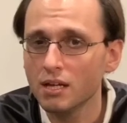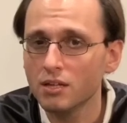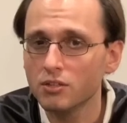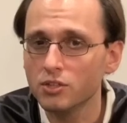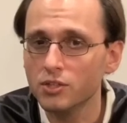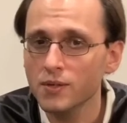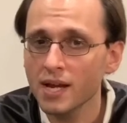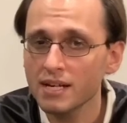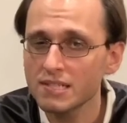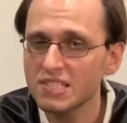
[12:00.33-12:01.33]
The
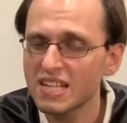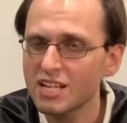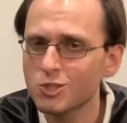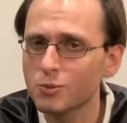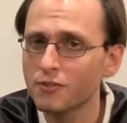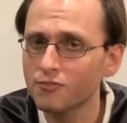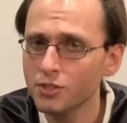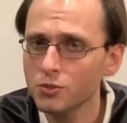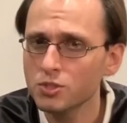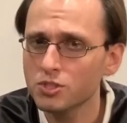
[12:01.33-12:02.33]
United States
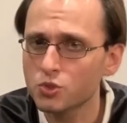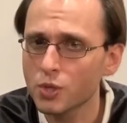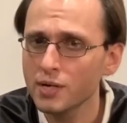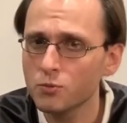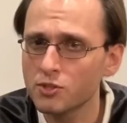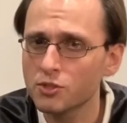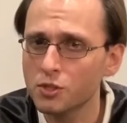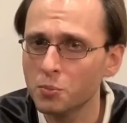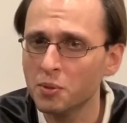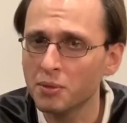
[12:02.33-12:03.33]
refused to trade with
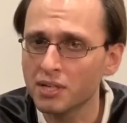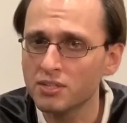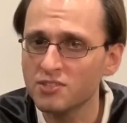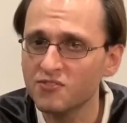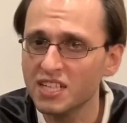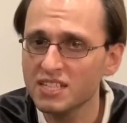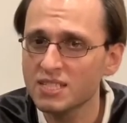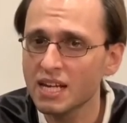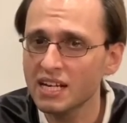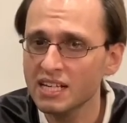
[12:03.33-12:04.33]
Cuba because of this
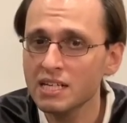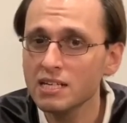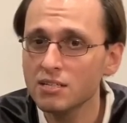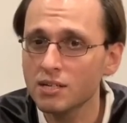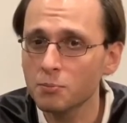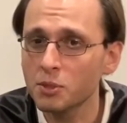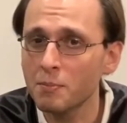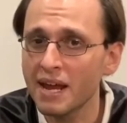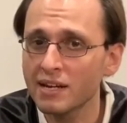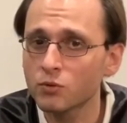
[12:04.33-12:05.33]
and ended
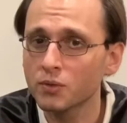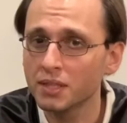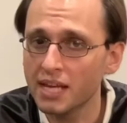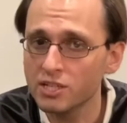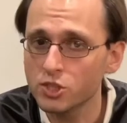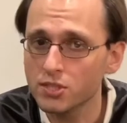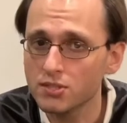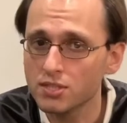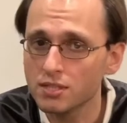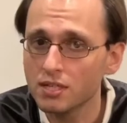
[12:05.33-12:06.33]
diplomatic relations.
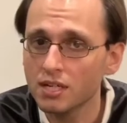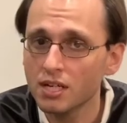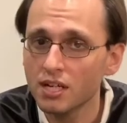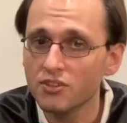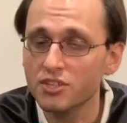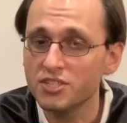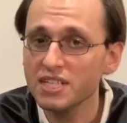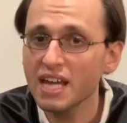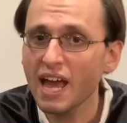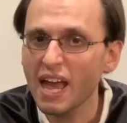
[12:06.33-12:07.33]
The
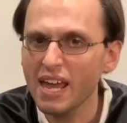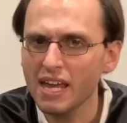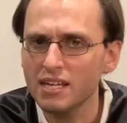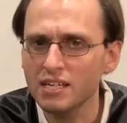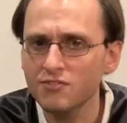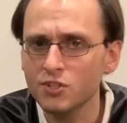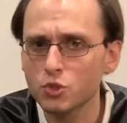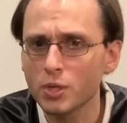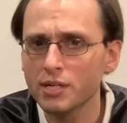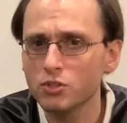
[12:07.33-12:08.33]
CIA even
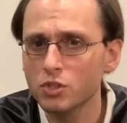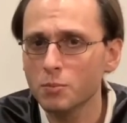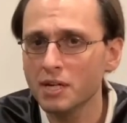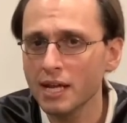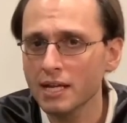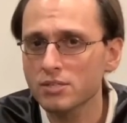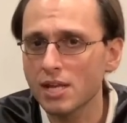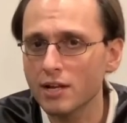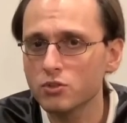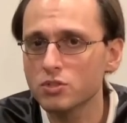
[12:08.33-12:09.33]
trained Cuban
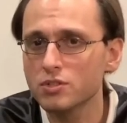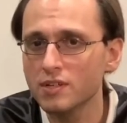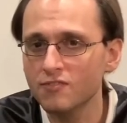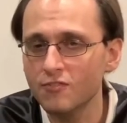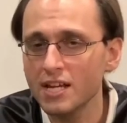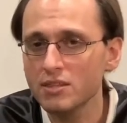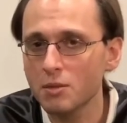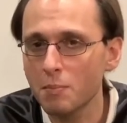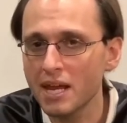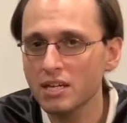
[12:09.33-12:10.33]
exiles to invade the
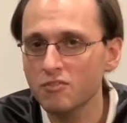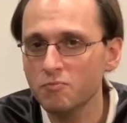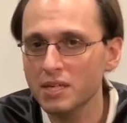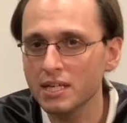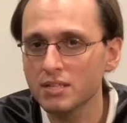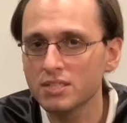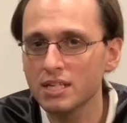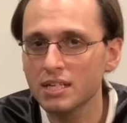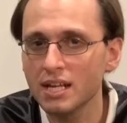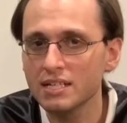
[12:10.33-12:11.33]
Bay of Pigs in
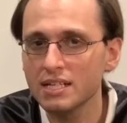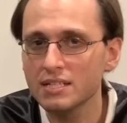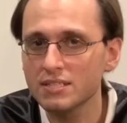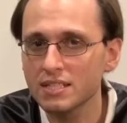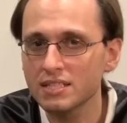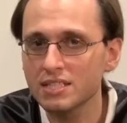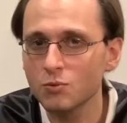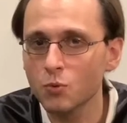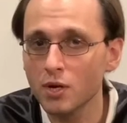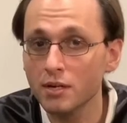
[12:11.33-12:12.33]

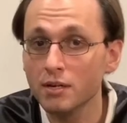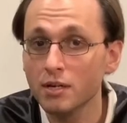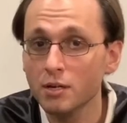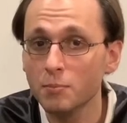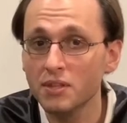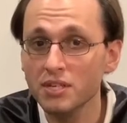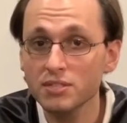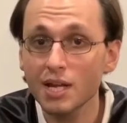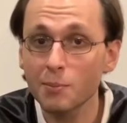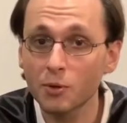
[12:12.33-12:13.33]
1961, but this
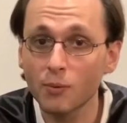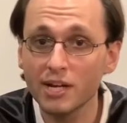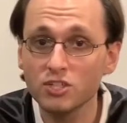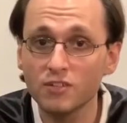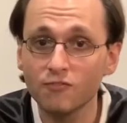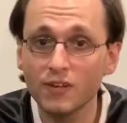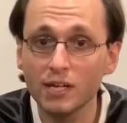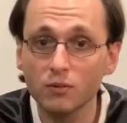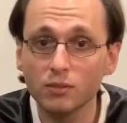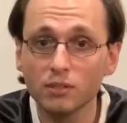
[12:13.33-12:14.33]
operation failed.